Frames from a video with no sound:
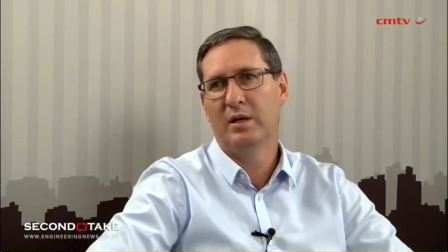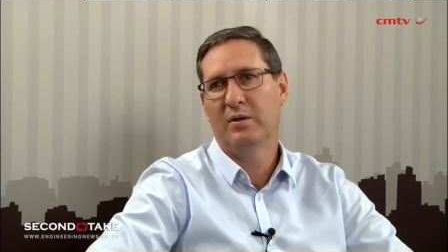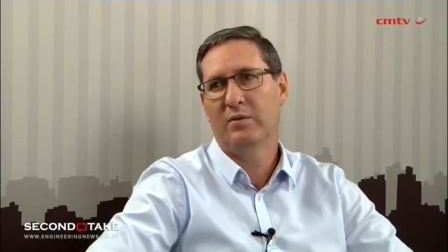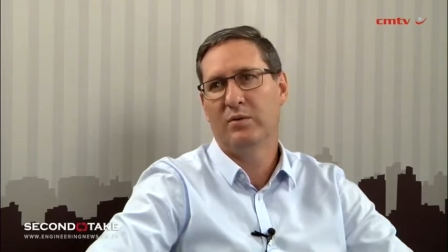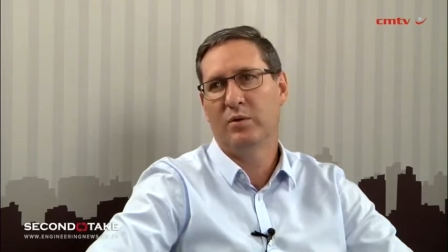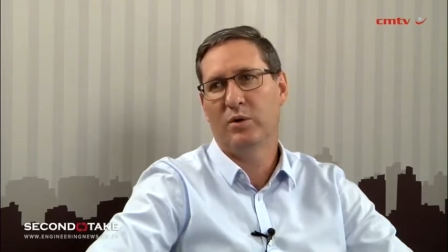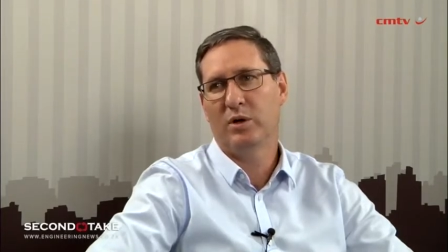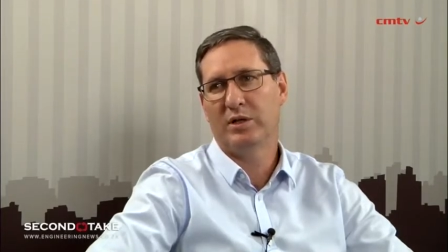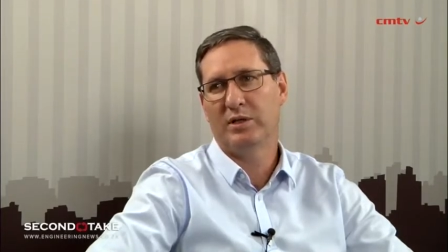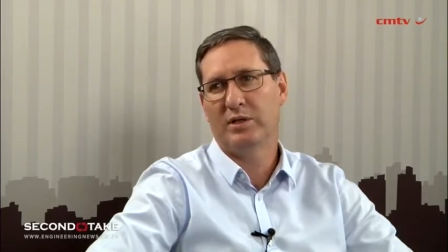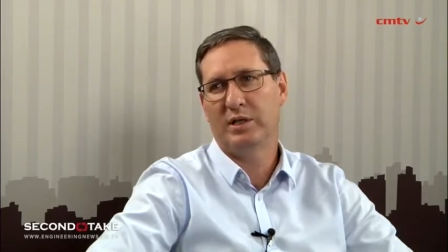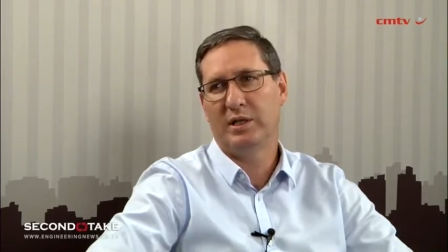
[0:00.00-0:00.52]

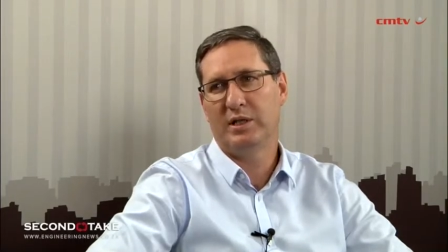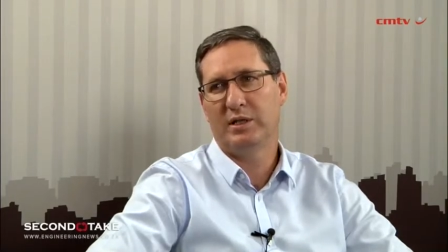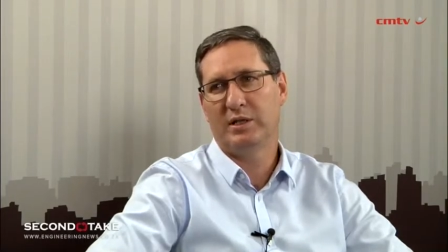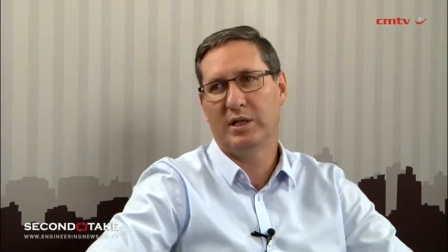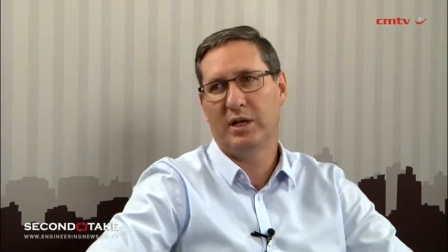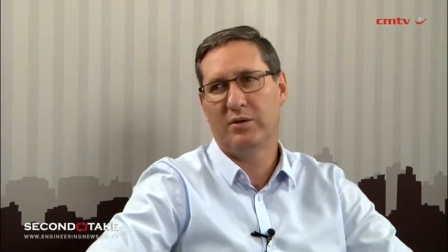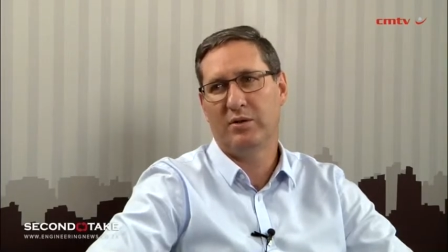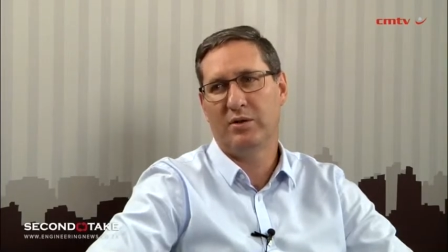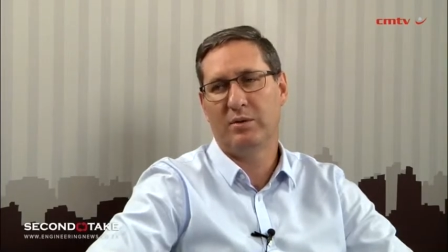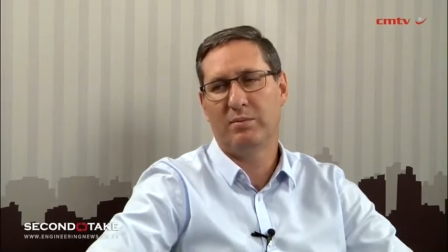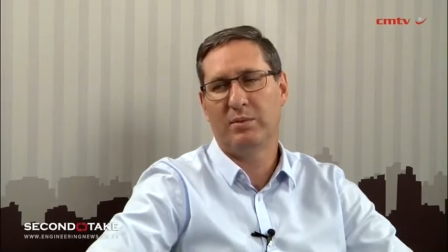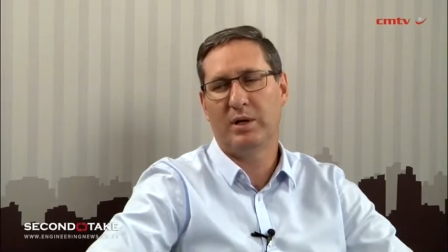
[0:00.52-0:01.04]
for a
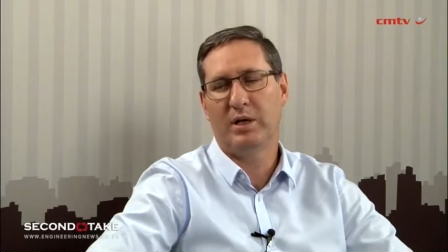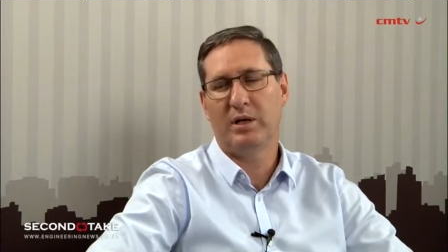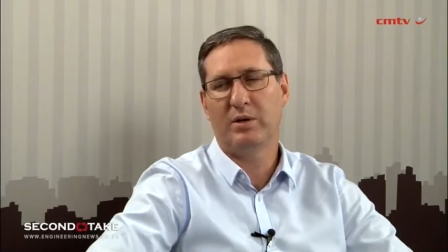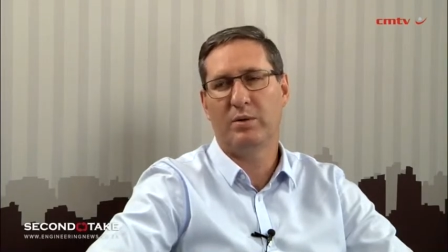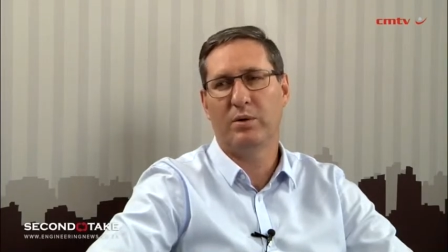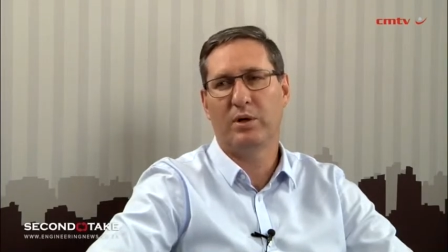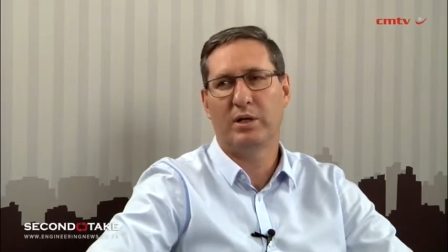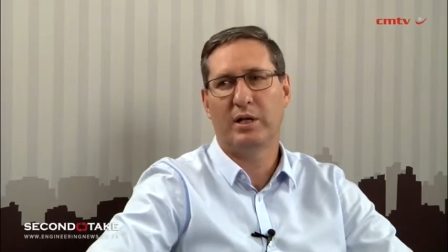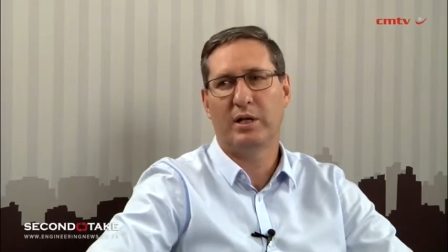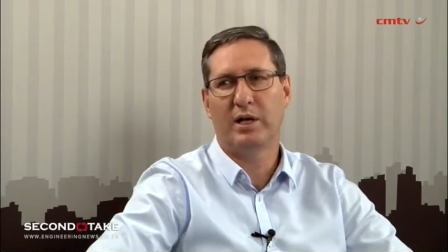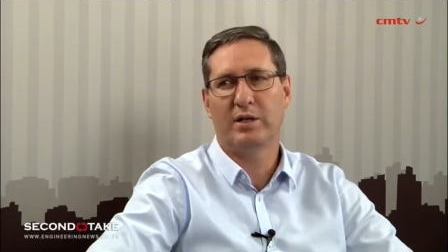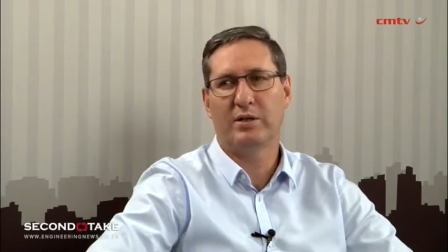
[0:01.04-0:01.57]
600
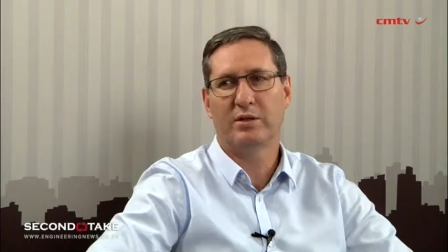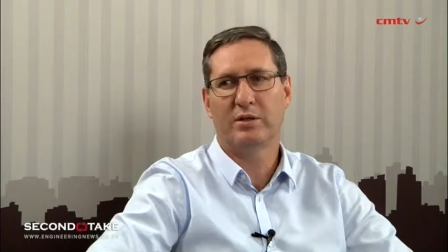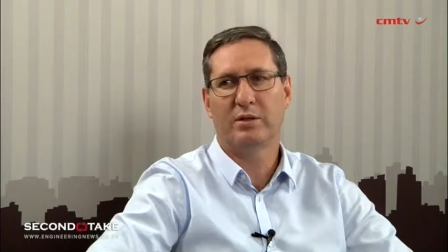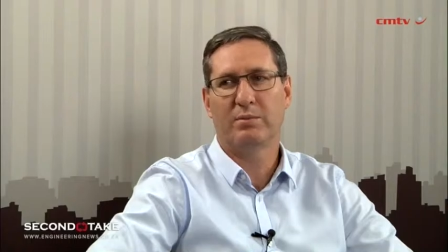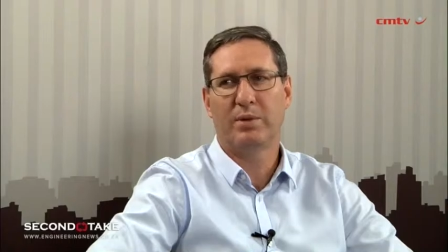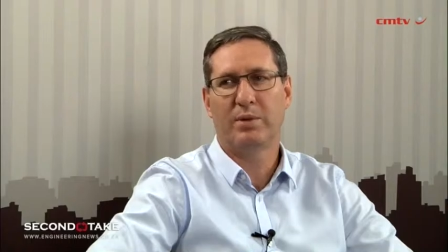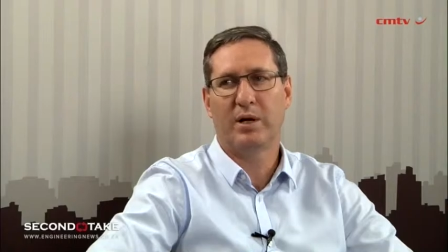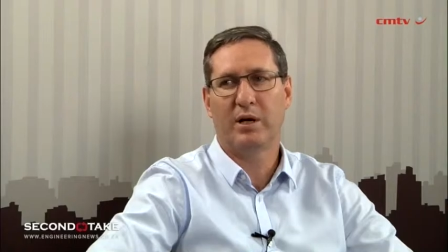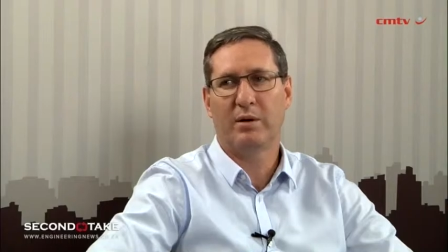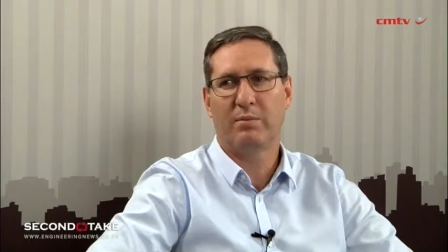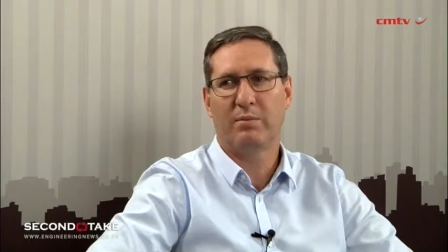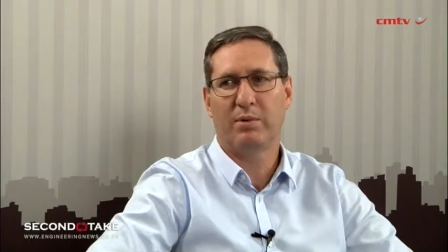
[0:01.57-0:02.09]
megawatt gas to
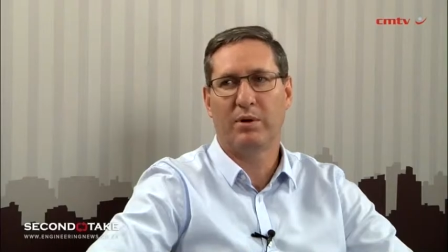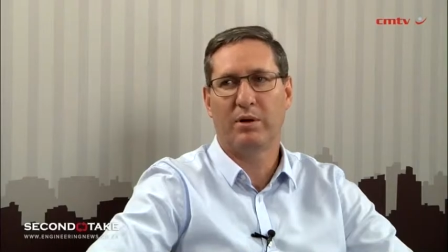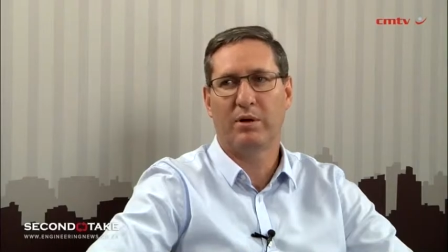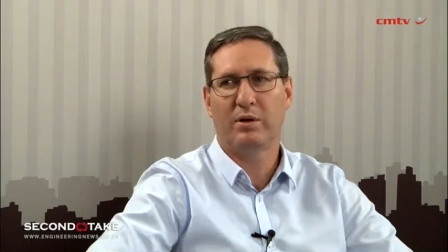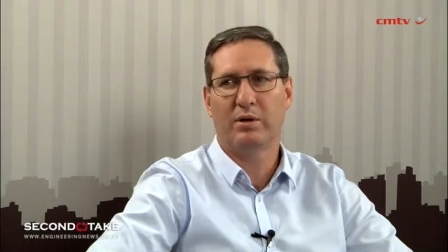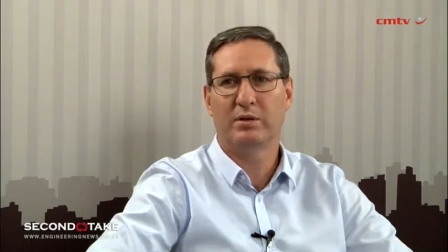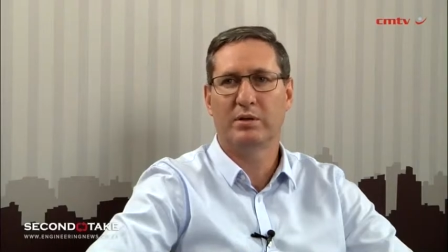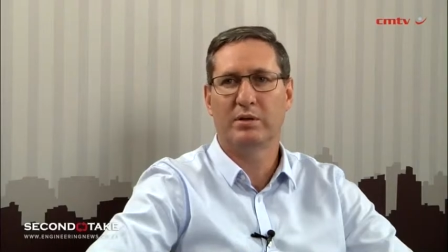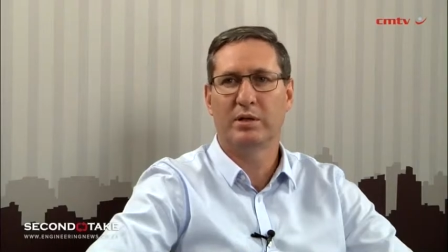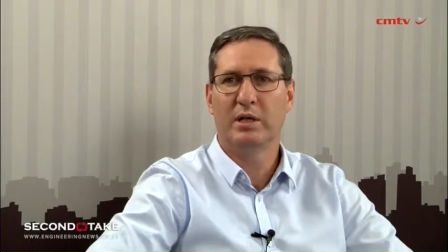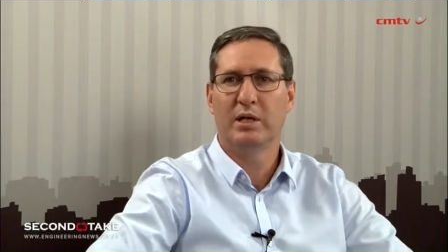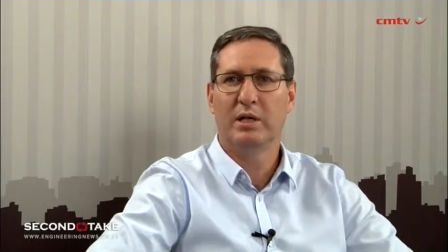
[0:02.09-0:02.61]
power
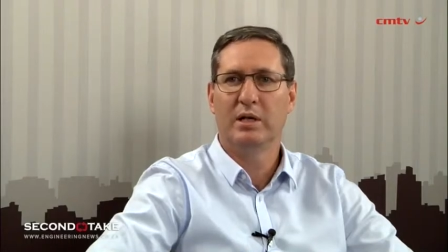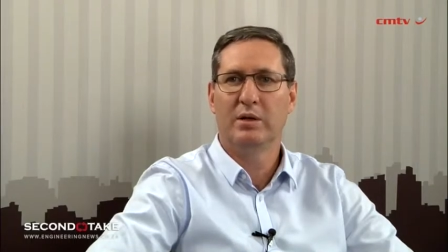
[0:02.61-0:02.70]
plant,